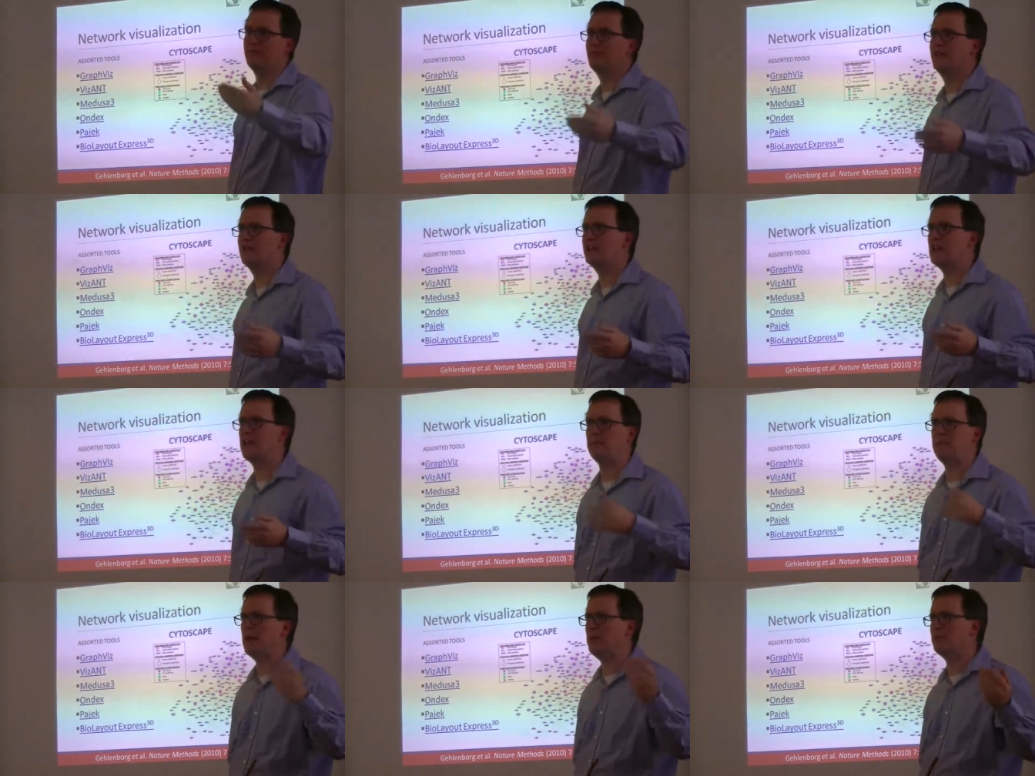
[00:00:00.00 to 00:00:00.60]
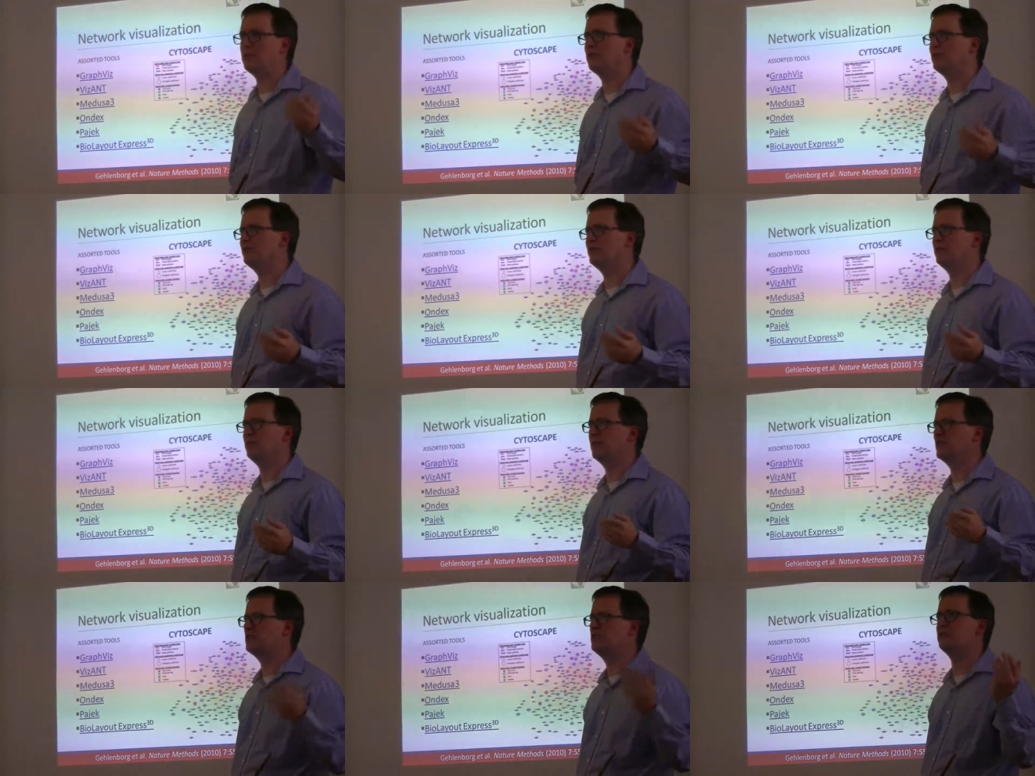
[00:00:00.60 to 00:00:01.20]
in that paper
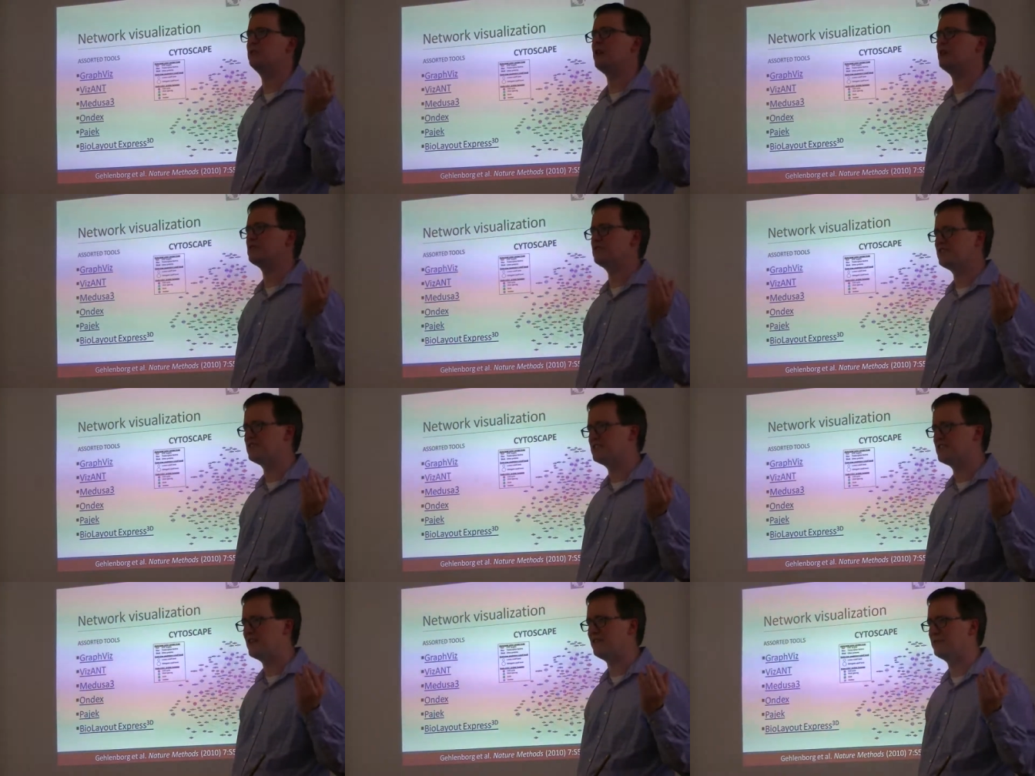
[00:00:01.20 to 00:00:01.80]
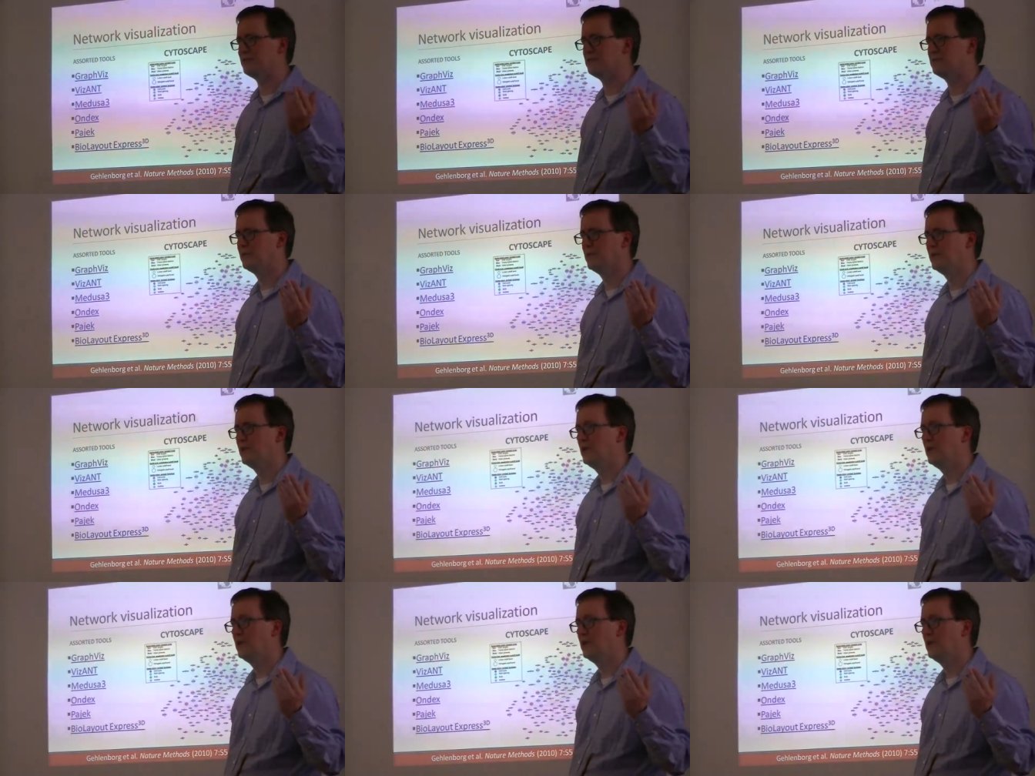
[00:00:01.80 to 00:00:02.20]
from like 2007.